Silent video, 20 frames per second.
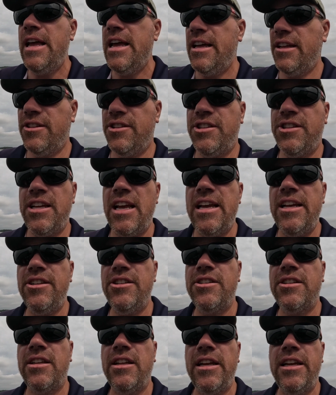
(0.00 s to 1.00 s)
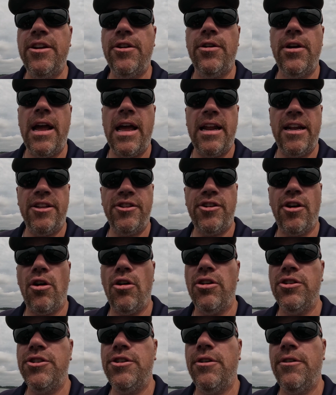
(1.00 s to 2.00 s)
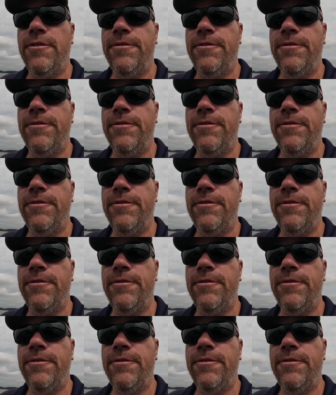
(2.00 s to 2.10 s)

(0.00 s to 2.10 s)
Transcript: It stays cleaner, and it's also